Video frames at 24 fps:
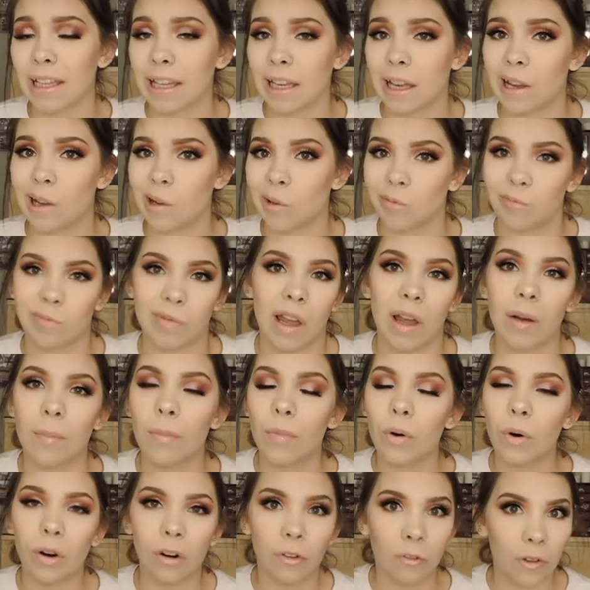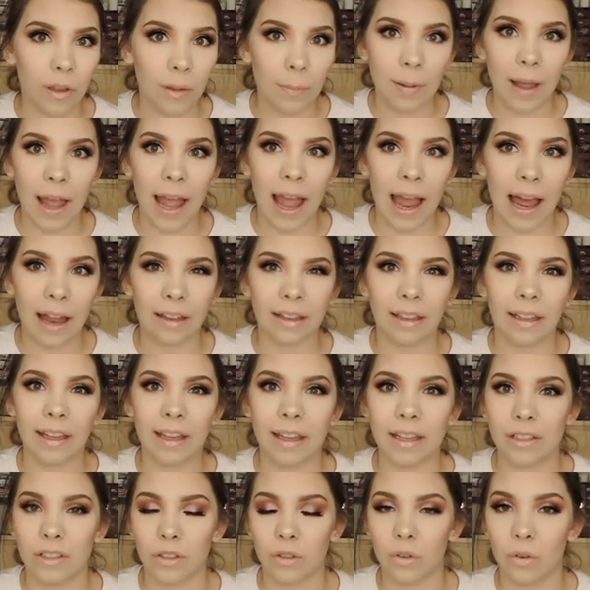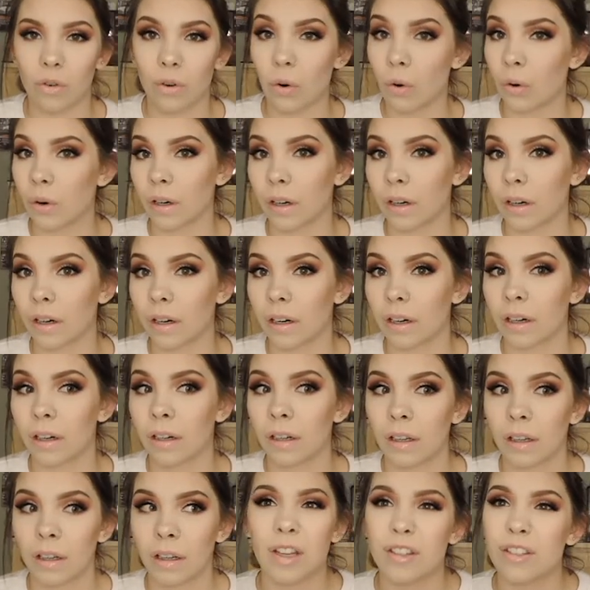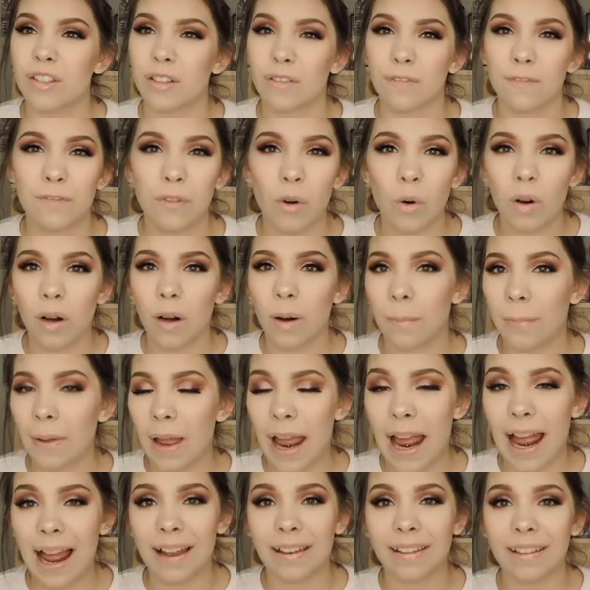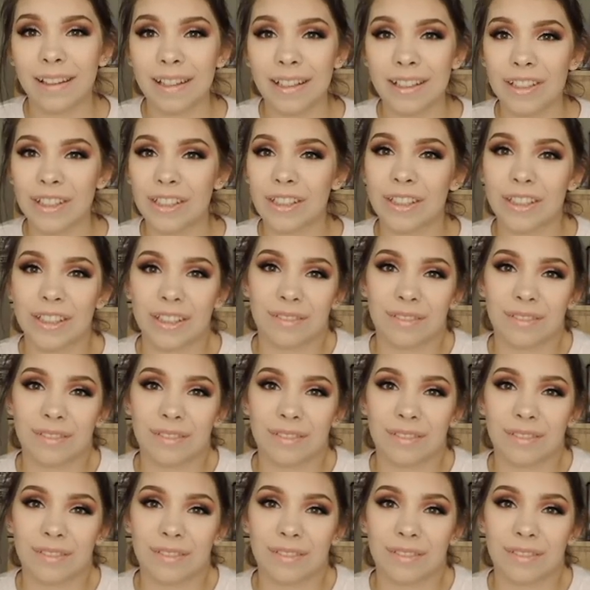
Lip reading: like a Morphe palette or a Sephora palette,